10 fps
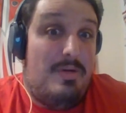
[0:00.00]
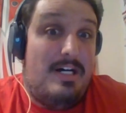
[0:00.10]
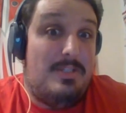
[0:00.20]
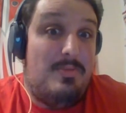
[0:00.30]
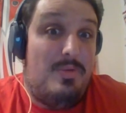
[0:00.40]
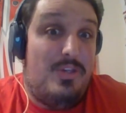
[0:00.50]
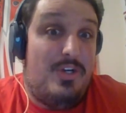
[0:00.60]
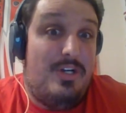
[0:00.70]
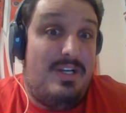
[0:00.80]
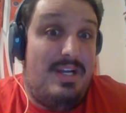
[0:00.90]
possible with the
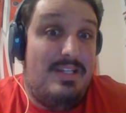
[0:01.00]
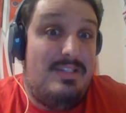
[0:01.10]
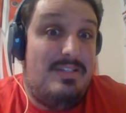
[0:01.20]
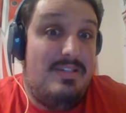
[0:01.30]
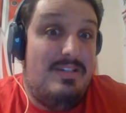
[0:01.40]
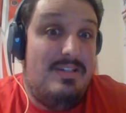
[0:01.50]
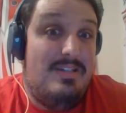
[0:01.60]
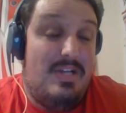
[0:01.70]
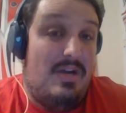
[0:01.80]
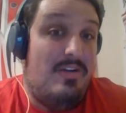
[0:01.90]
Hurricanes.
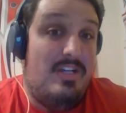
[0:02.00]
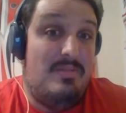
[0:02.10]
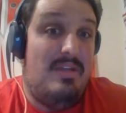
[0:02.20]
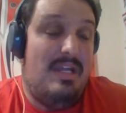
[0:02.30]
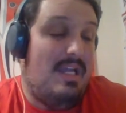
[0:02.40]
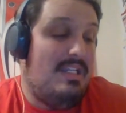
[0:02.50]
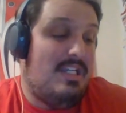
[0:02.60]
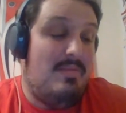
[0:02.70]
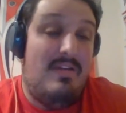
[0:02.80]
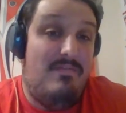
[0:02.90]
So I don't know. It's gonna be it's
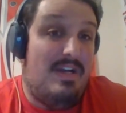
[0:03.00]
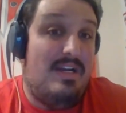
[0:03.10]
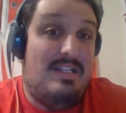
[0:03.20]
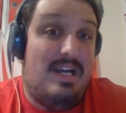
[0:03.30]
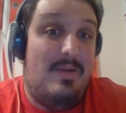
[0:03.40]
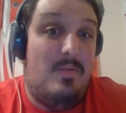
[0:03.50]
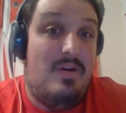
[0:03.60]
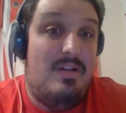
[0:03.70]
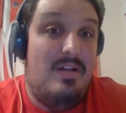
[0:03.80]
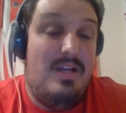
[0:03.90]
gonna be a very tight
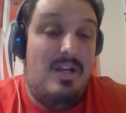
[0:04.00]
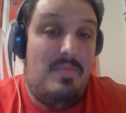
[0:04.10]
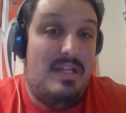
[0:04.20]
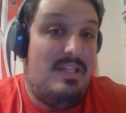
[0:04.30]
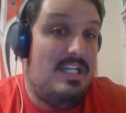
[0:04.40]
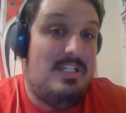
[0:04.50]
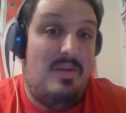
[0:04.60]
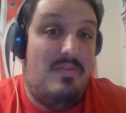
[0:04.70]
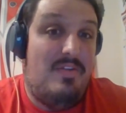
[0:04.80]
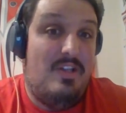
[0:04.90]
one, but I think it's gonna
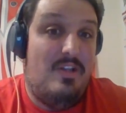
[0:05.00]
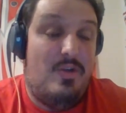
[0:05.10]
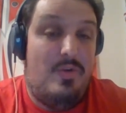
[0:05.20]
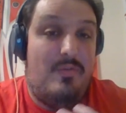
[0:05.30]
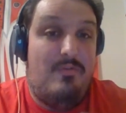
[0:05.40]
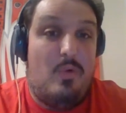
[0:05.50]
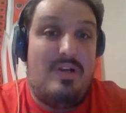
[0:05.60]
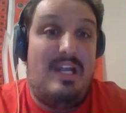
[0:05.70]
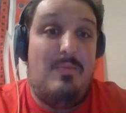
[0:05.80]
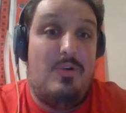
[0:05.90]
be a fun little
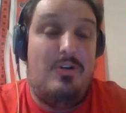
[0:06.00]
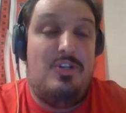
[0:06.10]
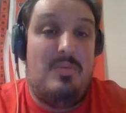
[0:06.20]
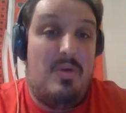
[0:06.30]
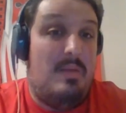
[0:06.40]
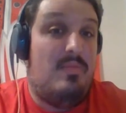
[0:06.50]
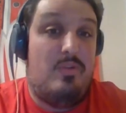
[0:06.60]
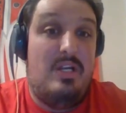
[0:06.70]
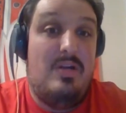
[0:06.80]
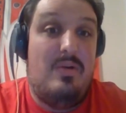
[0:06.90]
four game road trip right
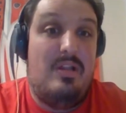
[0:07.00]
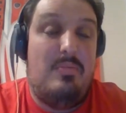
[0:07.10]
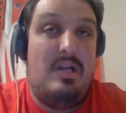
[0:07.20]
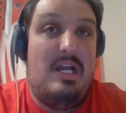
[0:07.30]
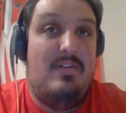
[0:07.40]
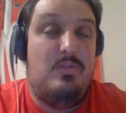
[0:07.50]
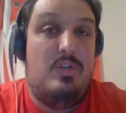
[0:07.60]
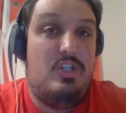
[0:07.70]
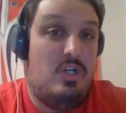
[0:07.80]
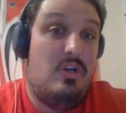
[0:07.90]
before you go into the playoffs,
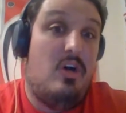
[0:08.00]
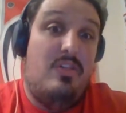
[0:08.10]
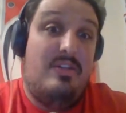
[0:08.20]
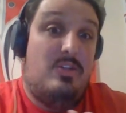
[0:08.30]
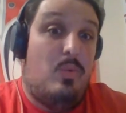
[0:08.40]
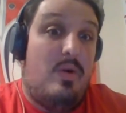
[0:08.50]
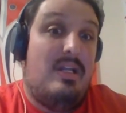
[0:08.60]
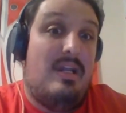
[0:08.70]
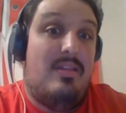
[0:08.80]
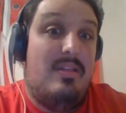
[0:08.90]
which start on the
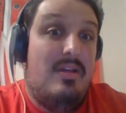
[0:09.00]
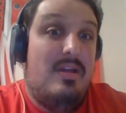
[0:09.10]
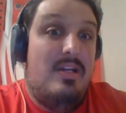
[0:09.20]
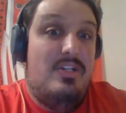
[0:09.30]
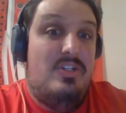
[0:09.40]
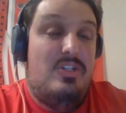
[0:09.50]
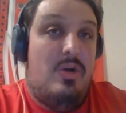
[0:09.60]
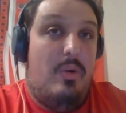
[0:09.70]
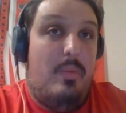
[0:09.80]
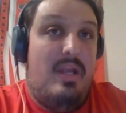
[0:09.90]
twentieth.
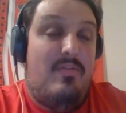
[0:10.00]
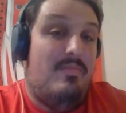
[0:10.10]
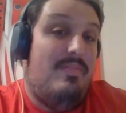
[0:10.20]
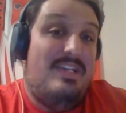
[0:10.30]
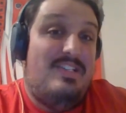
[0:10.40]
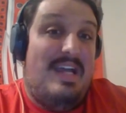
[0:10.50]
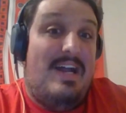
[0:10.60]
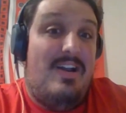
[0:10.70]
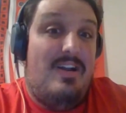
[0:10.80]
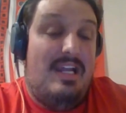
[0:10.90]
So a week from this
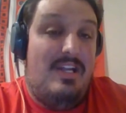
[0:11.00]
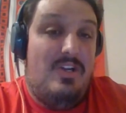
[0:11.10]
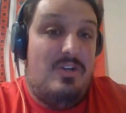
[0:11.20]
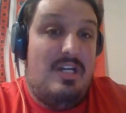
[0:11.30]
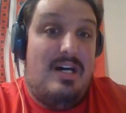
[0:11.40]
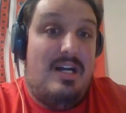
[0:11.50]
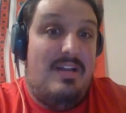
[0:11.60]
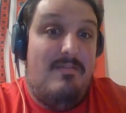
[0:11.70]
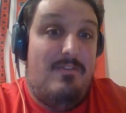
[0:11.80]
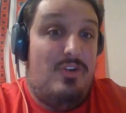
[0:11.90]
Saturday, you're
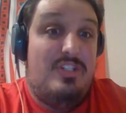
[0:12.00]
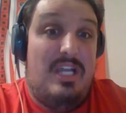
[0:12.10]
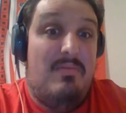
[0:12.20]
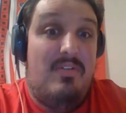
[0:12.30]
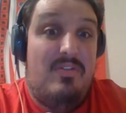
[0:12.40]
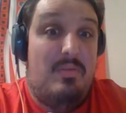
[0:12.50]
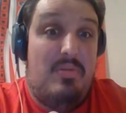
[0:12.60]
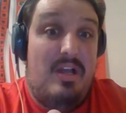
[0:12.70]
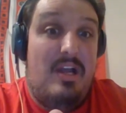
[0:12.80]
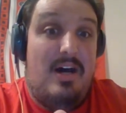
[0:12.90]
talking first game of the
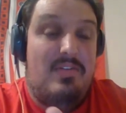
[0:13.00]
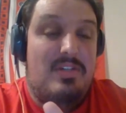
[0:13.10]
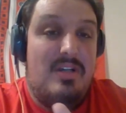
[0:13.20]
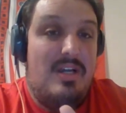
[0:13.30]
playoffs,